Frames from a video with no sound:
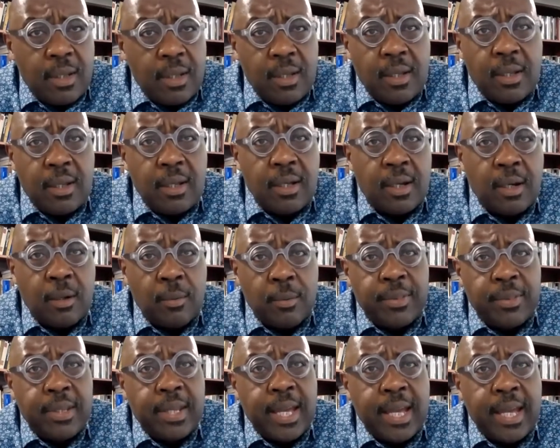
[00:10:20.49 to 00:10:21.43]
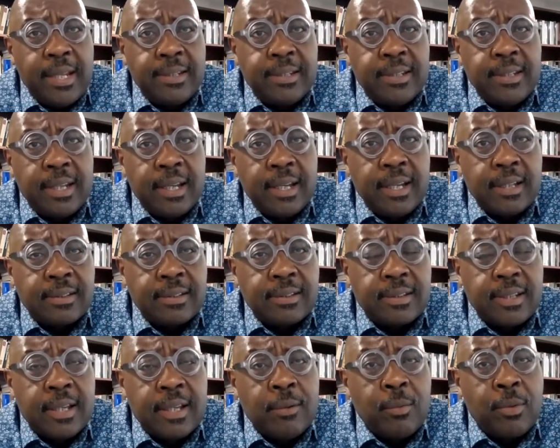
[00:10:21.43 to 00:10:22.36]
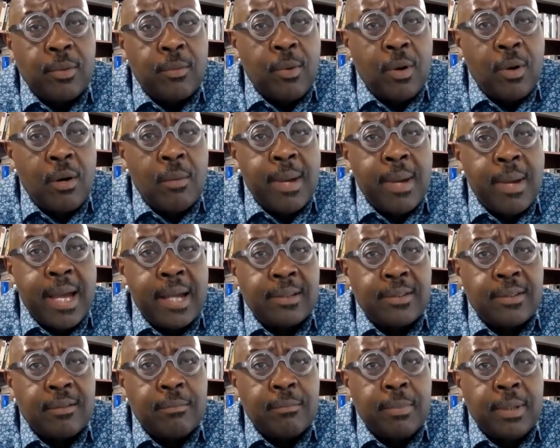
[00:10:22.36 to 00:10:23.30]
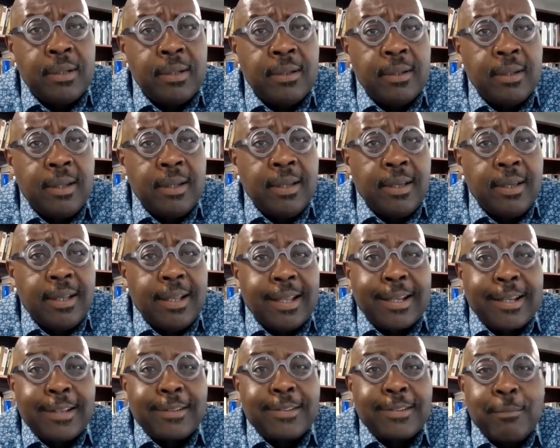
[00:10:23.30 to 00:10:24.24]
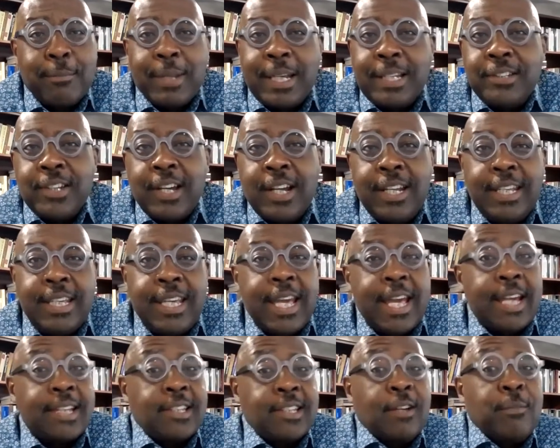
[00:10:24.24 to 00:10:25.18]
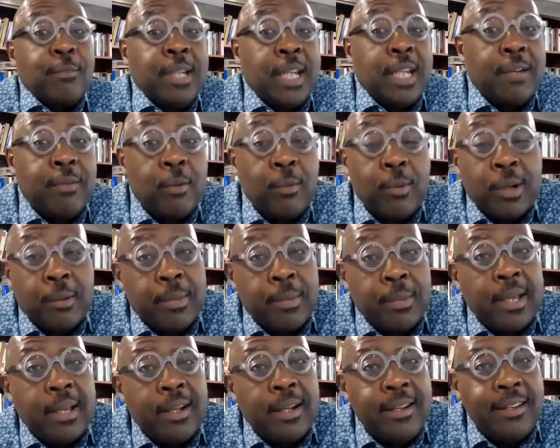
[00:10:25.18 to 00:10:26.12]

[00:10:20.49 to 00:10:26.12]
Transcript: with the ATS and with Wabash. I've been, like I said, I'm like Johnny Cash. I've been everywhere, man.